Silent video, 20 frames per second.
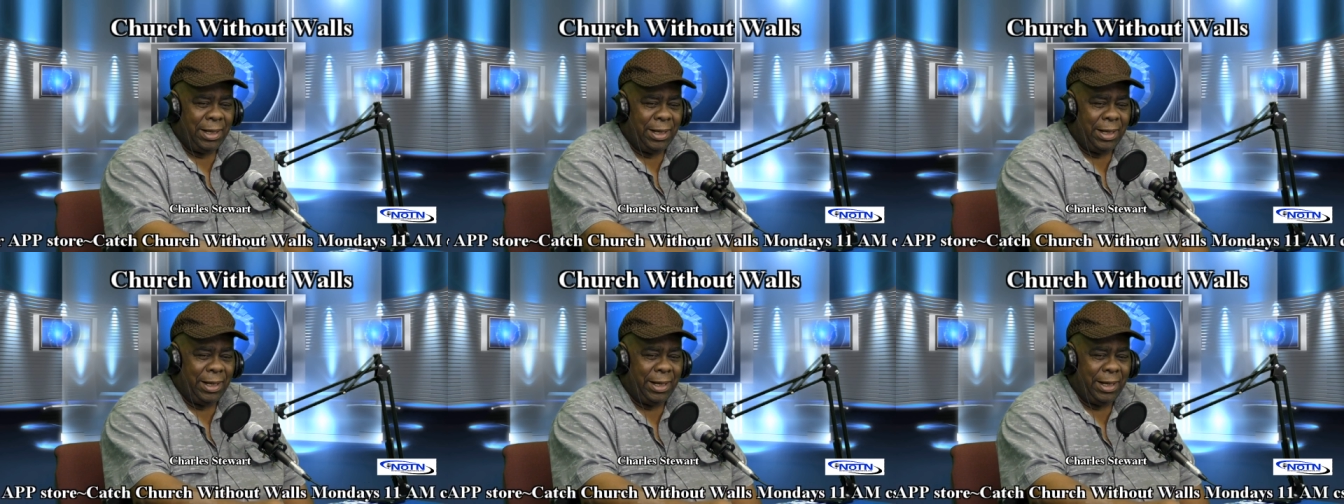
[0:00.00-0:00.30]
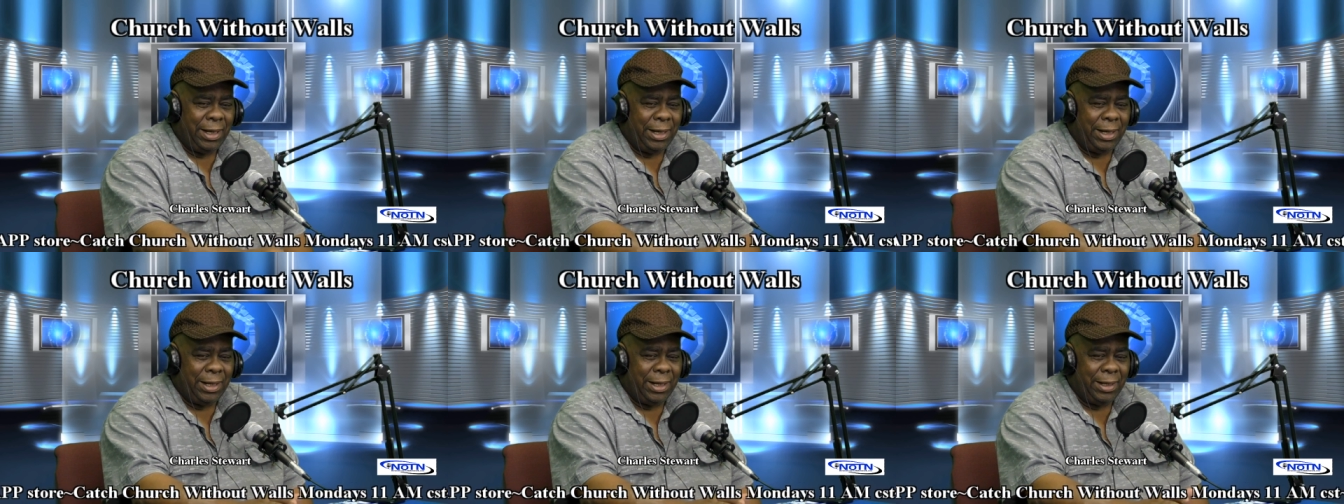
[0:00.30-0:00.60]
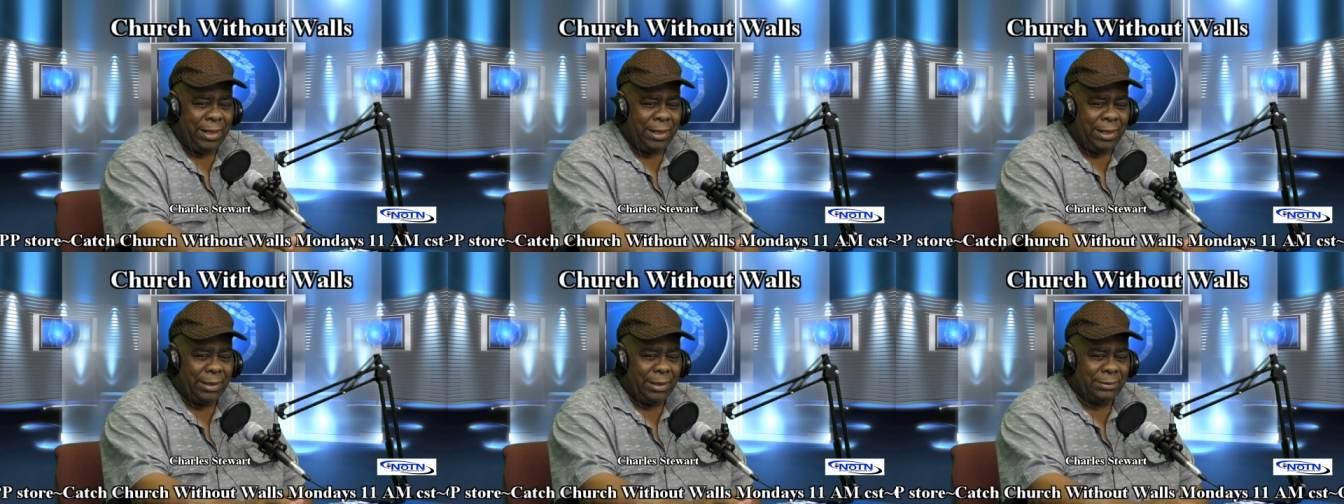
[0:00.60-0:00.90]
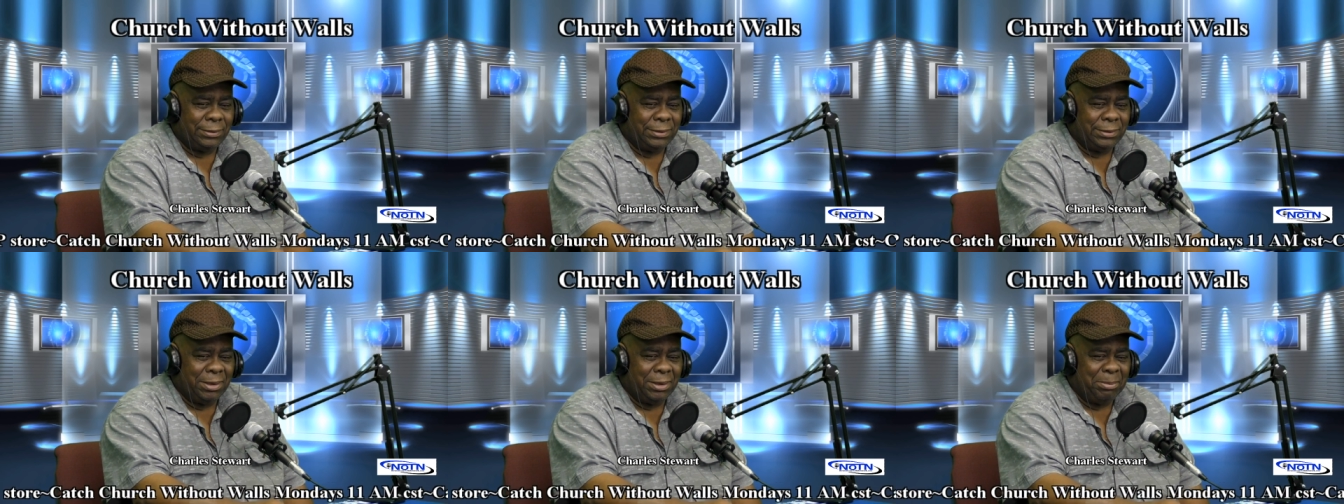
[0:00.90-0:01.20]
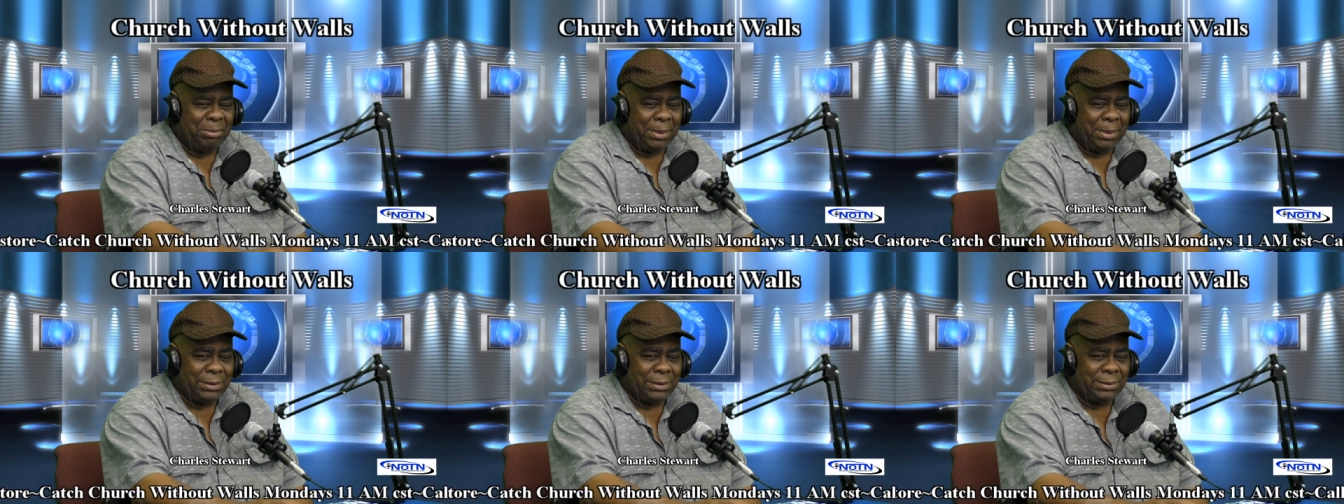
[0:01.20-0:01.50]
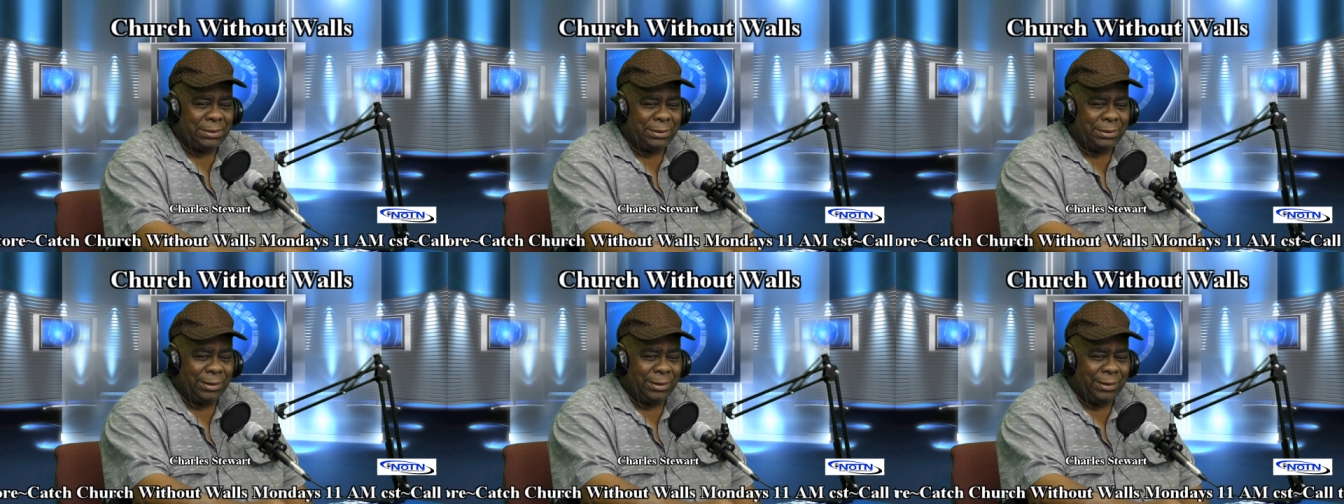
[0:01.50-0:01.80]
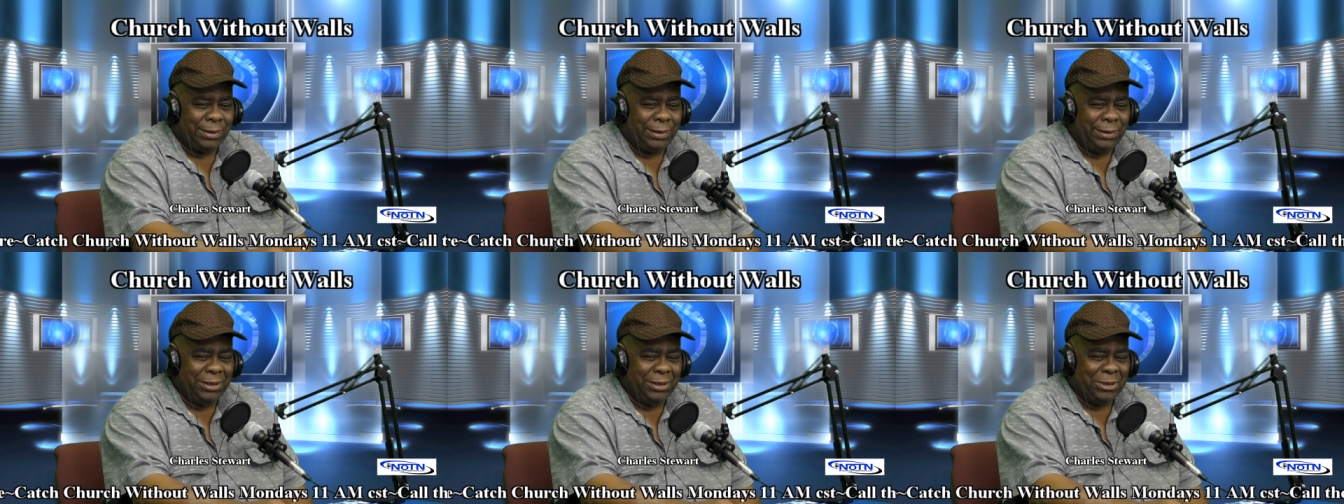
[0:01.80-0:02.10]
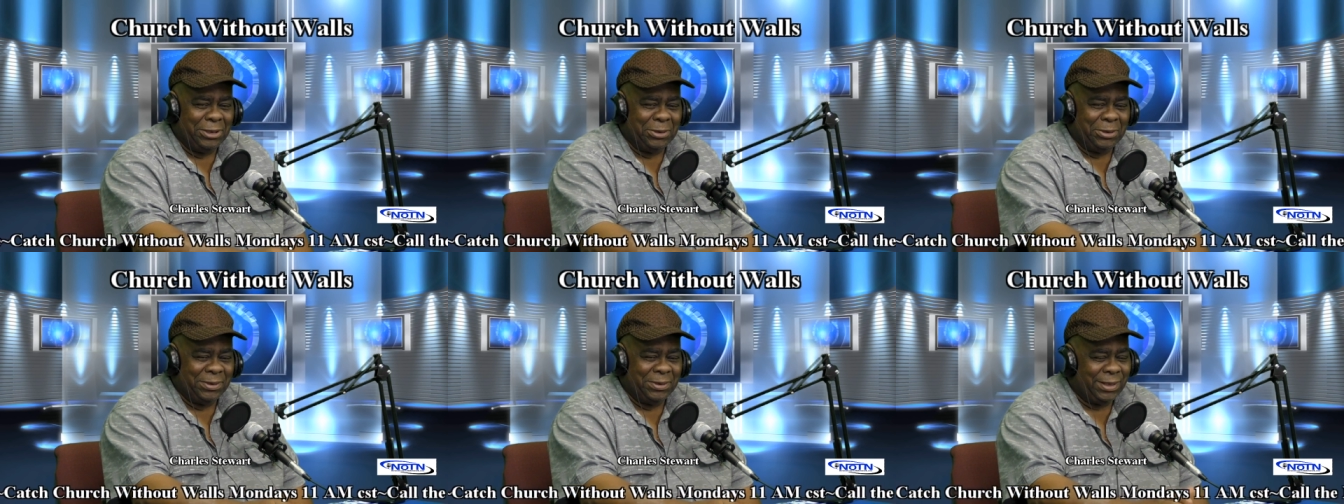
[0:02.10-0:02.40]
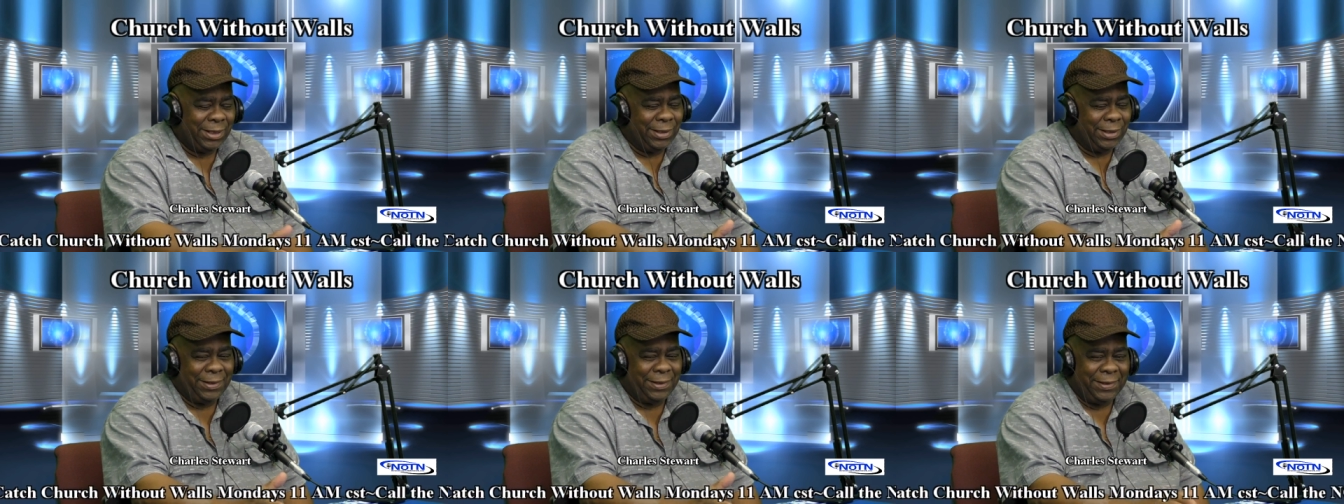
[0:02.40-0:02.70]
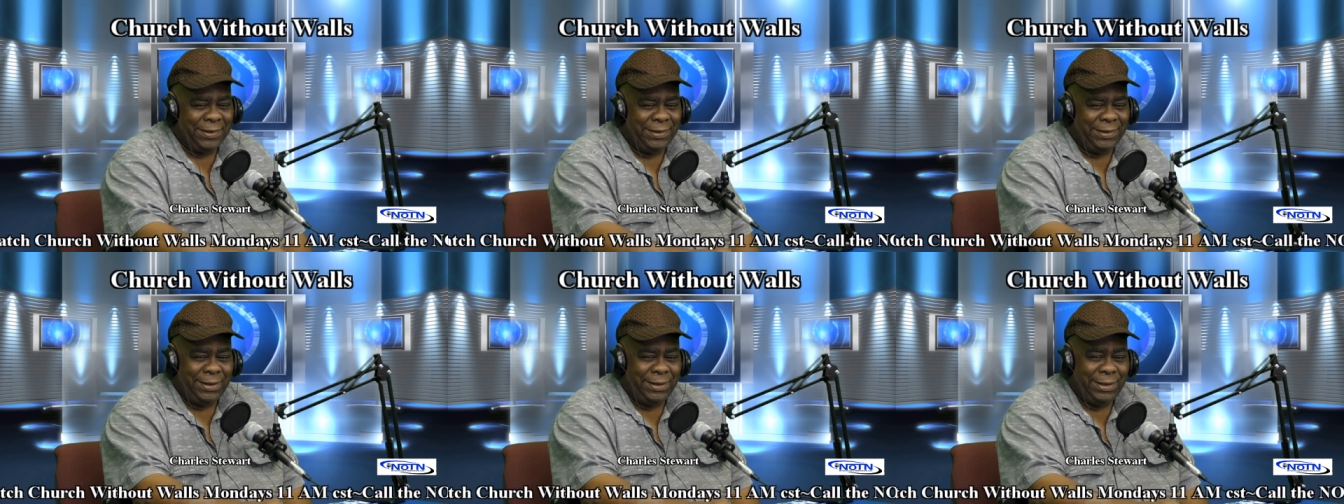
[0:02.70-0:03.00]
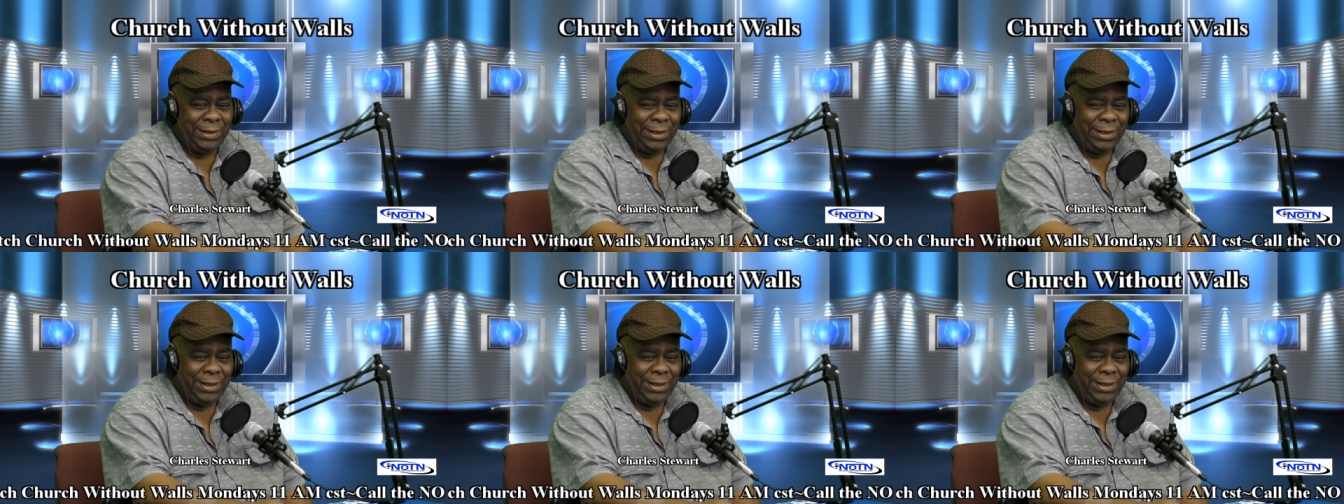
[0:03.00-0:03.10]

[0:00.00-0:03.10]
And I love my son, you know. Uh,